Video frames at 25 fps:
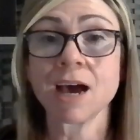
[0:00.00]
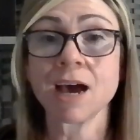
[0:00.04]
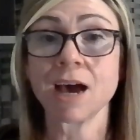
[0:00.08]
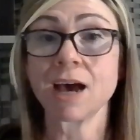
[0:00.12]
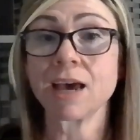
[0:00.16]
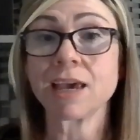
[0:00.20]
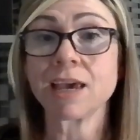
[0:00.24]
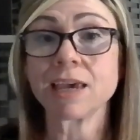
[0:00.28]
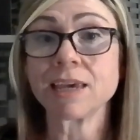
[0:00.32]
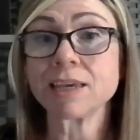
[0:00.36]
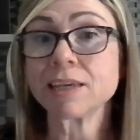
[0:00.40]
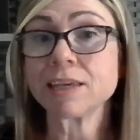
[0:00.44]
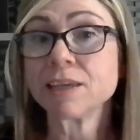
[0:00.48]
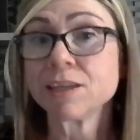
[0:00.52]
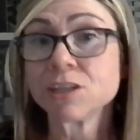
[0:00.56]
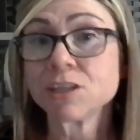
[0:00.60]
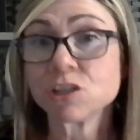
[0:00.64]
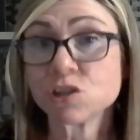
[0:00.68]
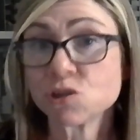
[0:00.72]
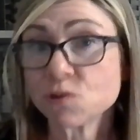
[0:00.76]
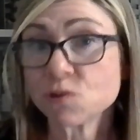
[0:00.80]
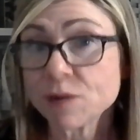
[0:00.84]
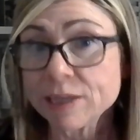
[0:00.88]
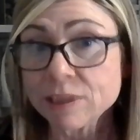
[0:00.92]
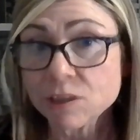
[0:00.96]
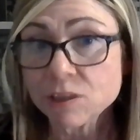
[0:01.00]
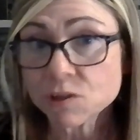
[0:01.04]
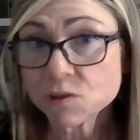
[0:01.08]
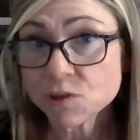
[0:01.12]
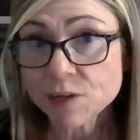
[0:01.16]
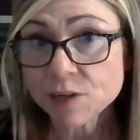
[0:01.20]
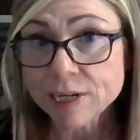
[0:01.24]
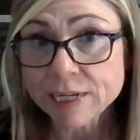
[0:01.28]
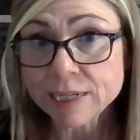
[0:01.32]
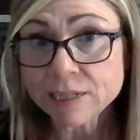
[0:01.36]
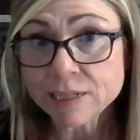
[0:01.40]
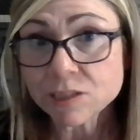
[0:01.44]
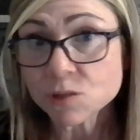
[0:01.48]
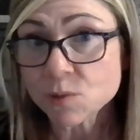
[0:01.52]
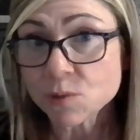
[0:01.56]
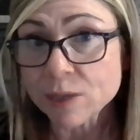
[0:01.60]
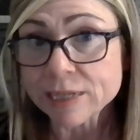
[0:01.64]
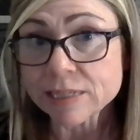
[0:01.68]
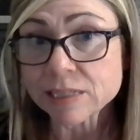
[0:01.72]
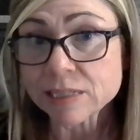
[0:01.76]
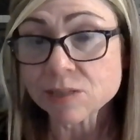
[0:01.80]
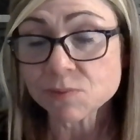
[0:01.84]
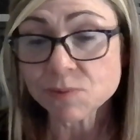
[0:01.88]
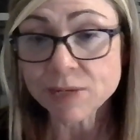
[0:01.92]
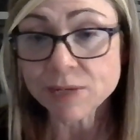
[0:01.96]
I strength train
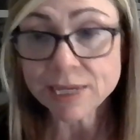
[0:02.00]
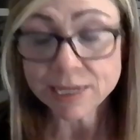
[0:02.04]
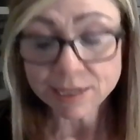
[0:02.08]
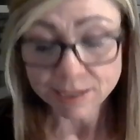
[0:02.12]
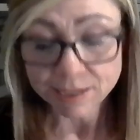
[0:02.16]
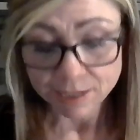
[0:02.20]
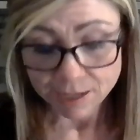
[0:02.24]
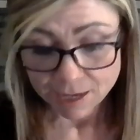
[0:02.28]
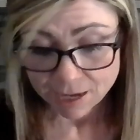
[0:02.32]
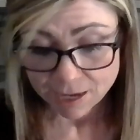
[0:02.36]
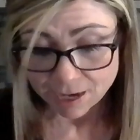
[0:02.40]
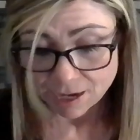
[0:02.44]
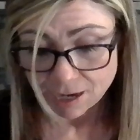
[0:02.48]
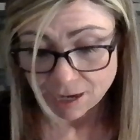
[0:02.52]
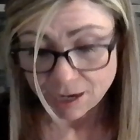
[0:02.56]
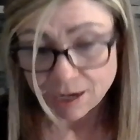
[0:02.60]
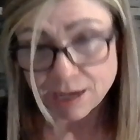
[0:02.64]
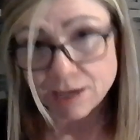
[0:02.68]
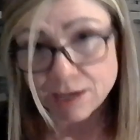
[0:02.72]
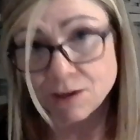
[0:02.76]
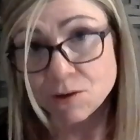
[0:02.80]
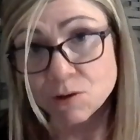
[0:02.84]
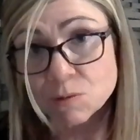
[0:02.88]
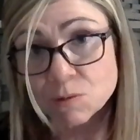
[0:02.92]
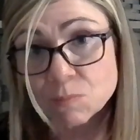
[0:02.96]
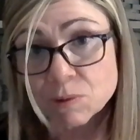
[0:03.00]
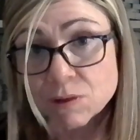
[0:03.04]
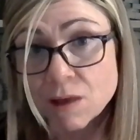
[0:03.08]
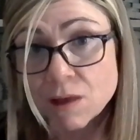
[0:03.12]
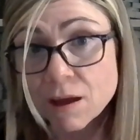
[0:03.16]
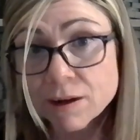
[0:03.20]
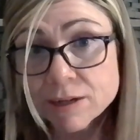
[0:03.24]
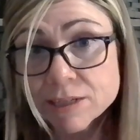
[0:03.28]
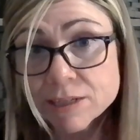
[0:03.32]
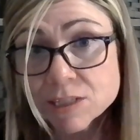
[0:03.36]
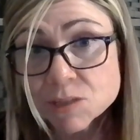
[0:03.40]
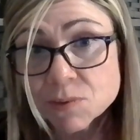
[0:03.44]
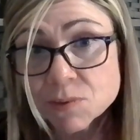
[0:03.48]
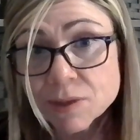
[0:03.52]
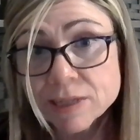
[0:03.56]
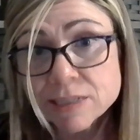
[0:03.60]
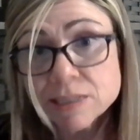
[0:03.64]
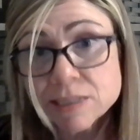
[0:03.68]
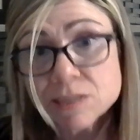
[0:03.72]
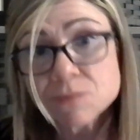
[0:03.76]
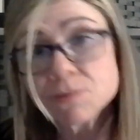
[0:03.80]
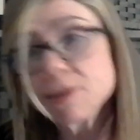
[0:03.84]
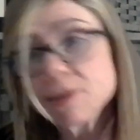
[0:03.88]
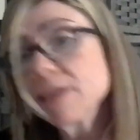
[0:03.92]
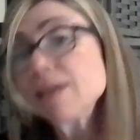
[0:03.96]
twice a week. I go to Pilates
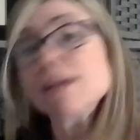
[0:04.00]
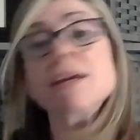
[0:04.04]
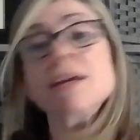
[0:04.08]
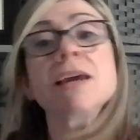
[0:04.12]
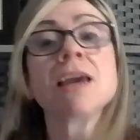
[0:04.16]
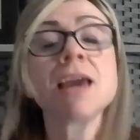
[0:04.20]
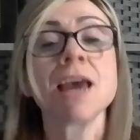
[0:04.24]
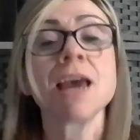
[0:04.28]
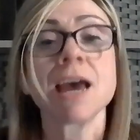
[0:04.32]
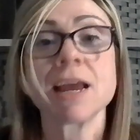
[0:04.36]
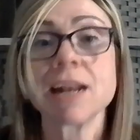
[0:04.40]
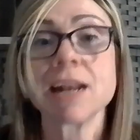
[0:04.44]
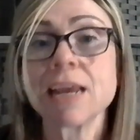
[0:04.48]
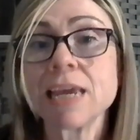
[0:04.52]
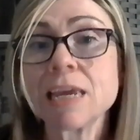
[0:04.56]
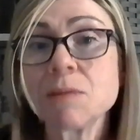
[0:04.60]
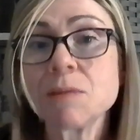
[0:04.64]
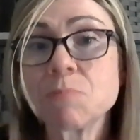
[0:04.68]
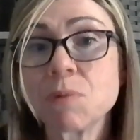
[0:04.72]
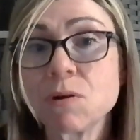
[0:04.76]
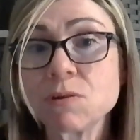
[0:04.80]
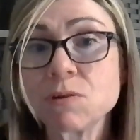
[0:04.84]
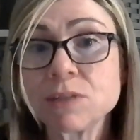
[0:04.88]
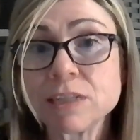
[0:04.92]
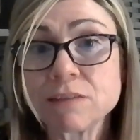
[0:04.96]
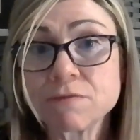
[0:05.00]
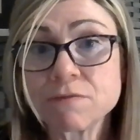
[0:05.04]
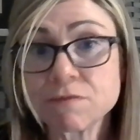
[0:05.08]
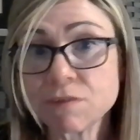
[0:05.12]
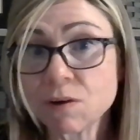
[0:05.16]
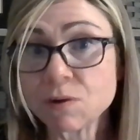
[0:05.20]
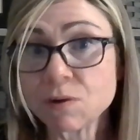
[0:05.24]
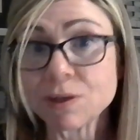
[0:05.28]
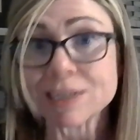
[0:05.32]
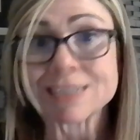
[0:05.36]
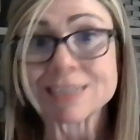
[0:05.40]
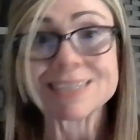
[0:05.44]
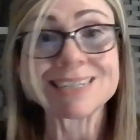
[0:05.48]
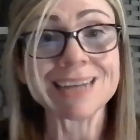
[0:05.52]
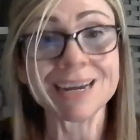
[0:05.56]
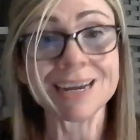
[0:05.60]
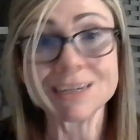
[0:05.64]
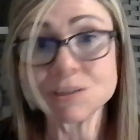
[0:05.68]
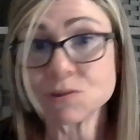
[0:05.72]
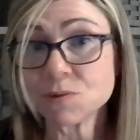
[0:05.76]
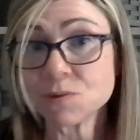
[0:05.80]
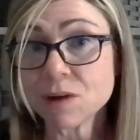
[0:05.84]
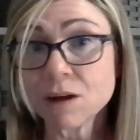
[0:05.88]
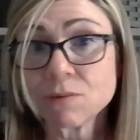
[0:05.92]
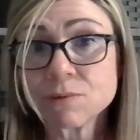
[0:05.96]
twice a week, and I eat protein focused. I
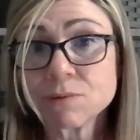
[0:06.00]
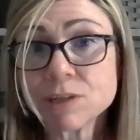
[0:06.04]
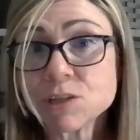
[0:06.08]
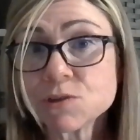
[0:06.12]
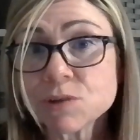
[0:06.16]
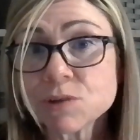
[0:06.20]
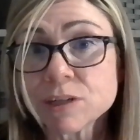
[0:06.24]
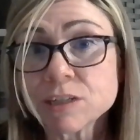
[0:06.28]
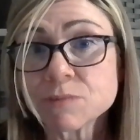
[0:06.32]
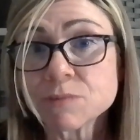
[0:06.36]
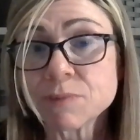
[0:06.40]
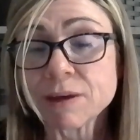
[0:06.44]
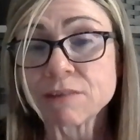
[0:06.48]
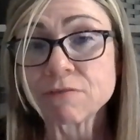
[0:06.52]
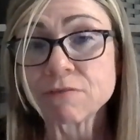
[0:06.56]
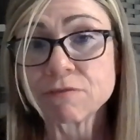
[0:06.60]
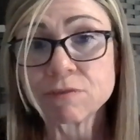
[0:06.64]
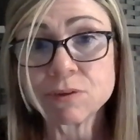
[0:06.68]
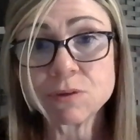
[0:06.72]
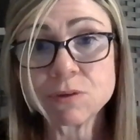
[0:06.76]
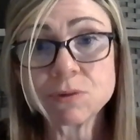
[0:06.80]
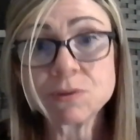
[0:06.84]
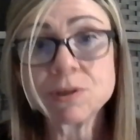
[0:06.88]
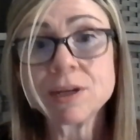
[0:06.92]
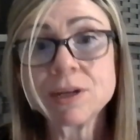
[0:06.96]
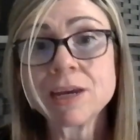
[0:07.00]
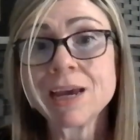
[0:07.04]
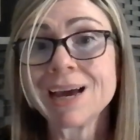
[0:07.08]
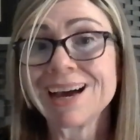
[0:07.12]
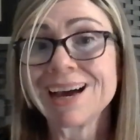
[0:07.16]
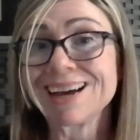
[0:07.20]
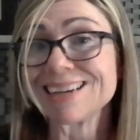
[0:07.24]
do not restrict my food.